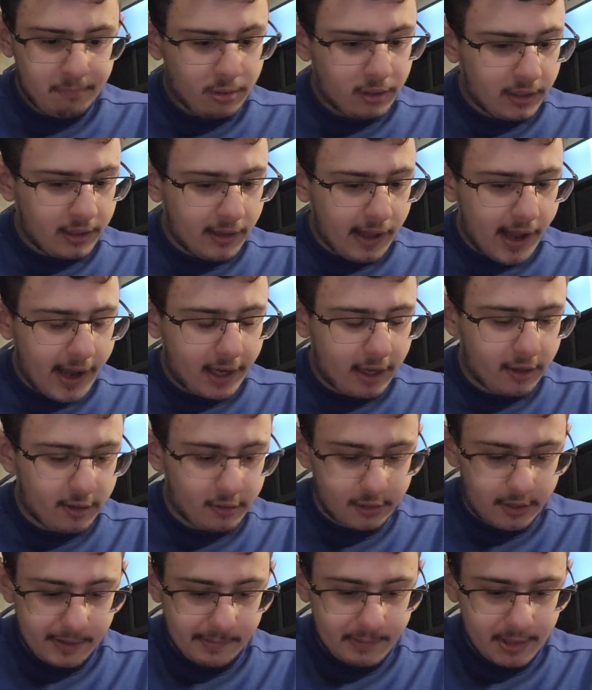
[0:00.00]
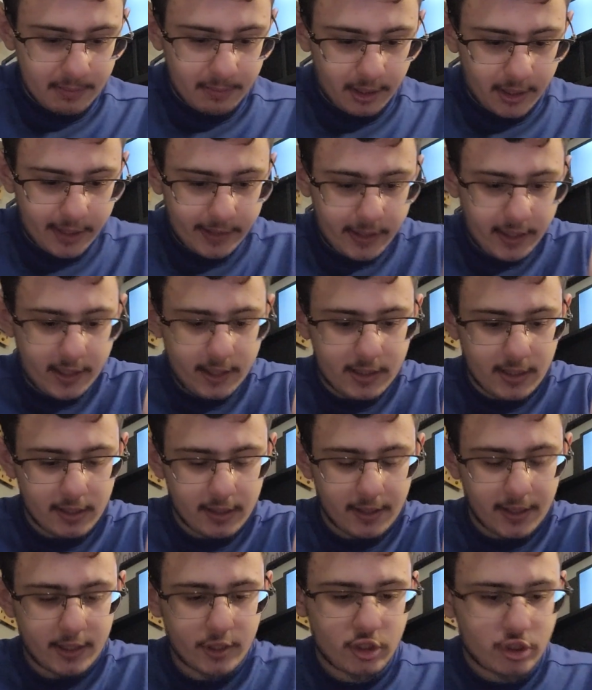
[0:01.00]
black arms and black hands
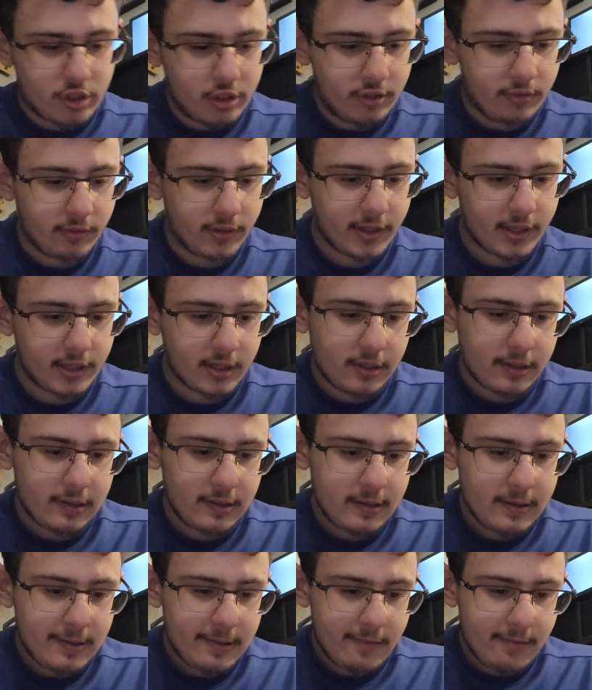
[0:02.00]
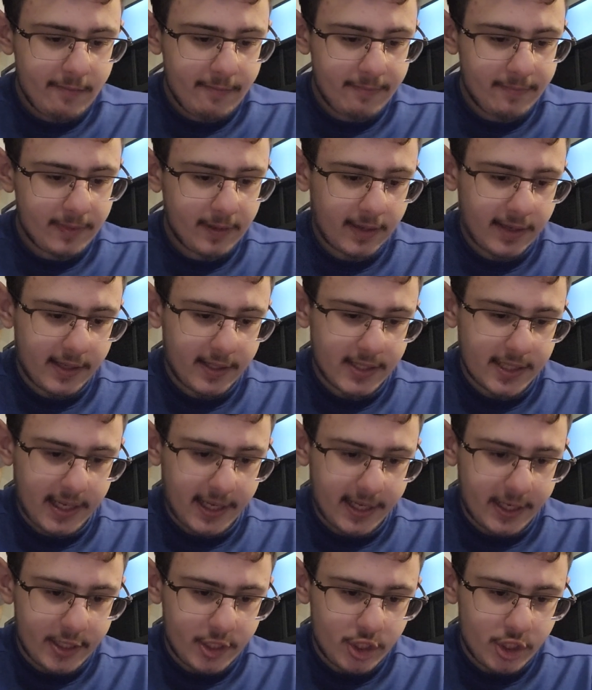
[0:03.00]
attached. You want to
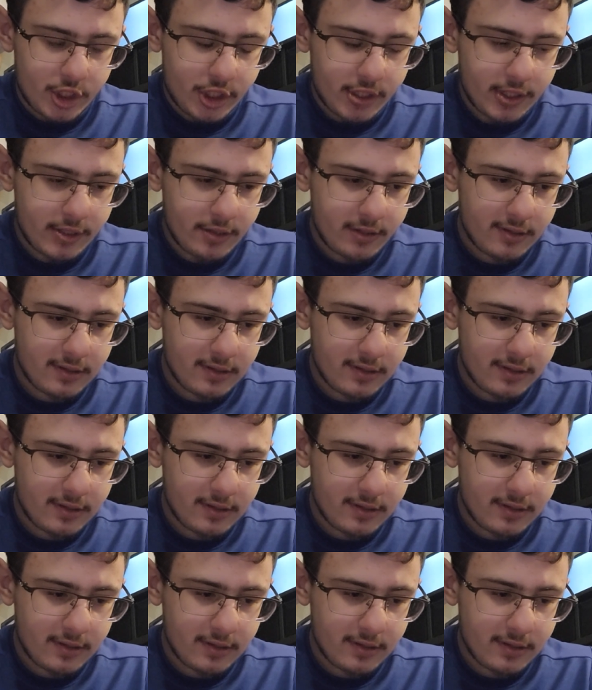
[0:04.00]
attach